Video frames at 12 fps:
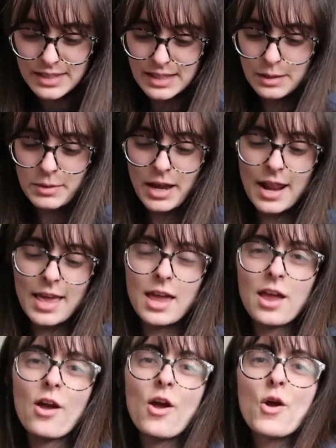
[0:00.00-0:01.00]
Then we got
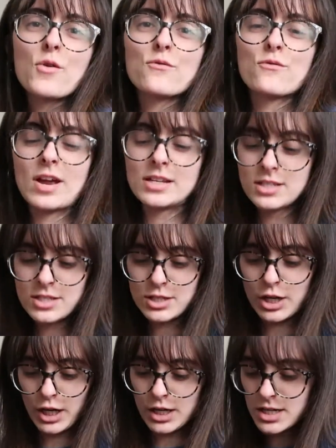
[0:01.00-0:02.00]
a red
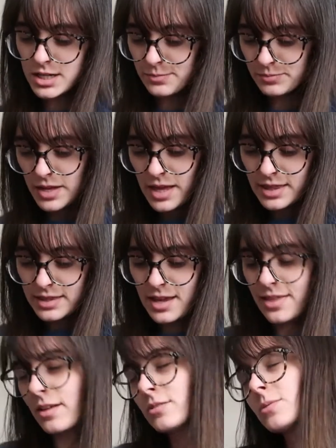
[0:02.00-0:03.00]
skirt.
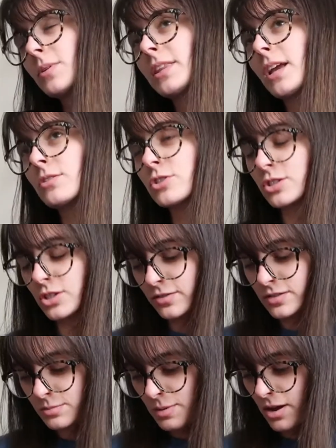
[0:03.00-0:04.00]
Yeah, that was the one thing I was just
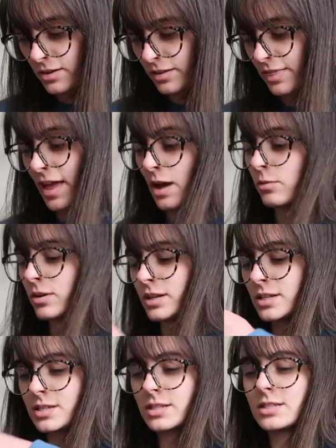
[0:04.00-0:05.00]
nervous about, and that one
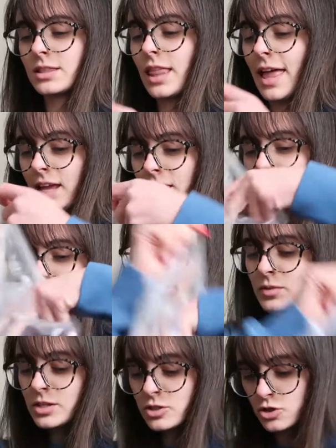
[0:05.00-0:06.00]
is because
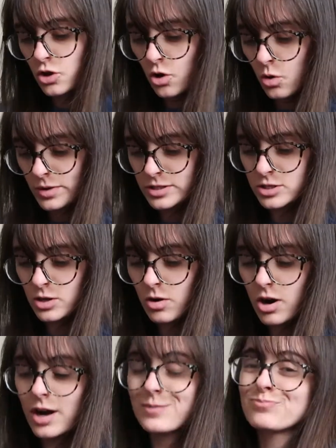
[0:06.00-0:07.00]
length. It's always so
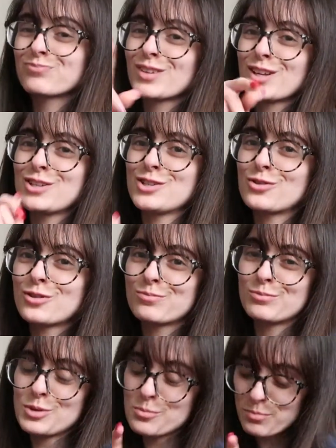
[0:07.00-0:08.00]
hard. You,
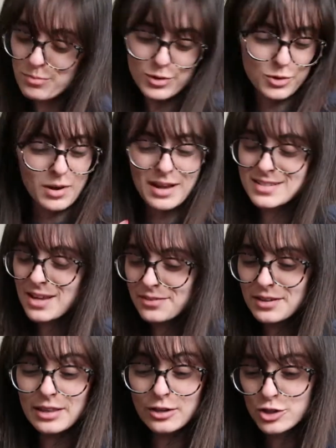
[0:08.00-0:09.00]
you, you guys out
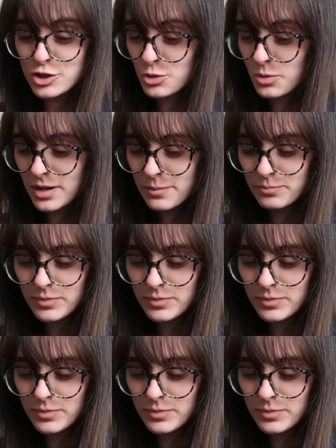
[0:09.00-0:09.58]
there that are short,